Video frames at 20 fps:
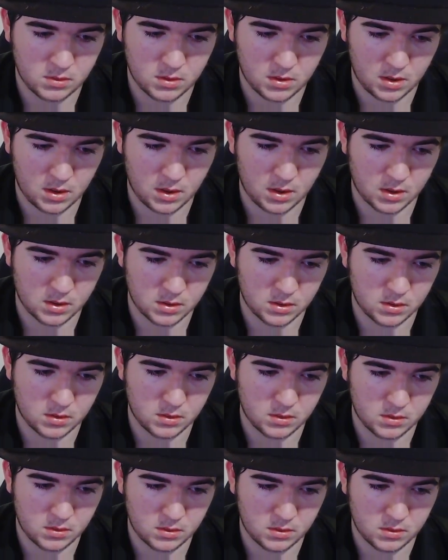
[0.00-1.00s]
and
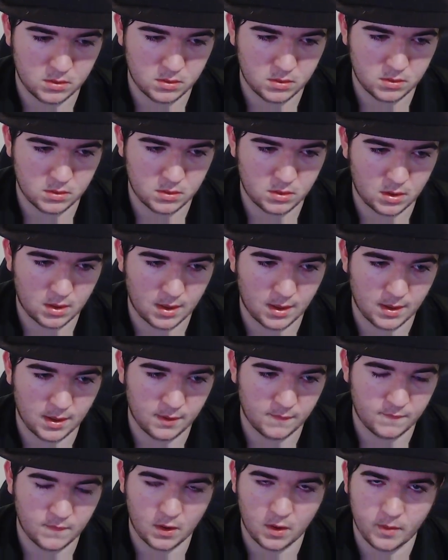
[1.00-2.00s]
I
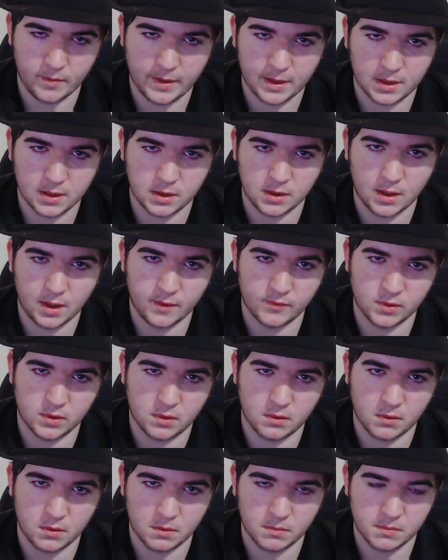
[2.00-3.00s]
fell back in love
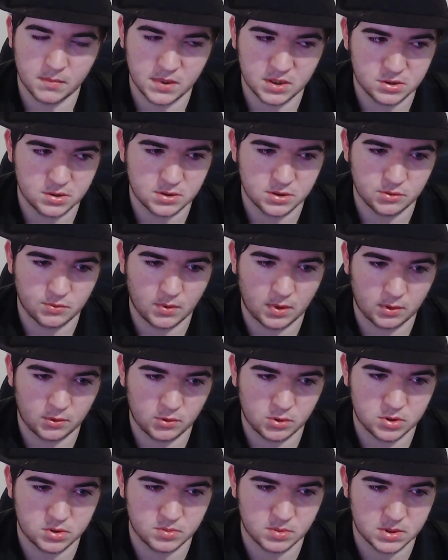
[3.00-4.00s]
with her. This was around
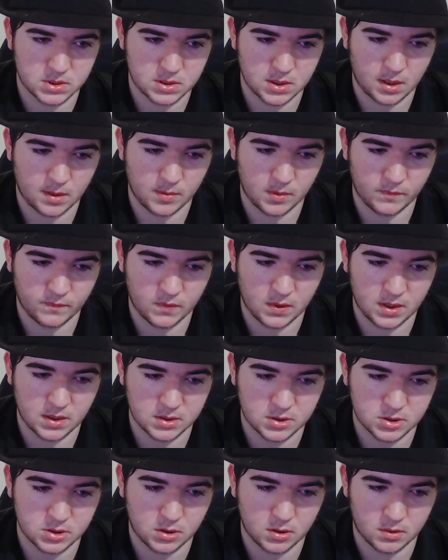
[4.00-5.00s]
Christmas time of
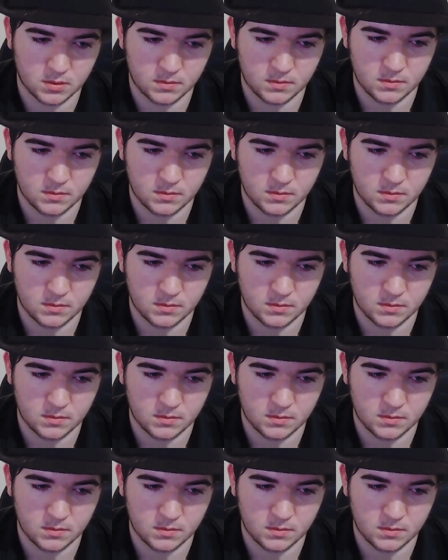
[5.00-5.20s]
last year.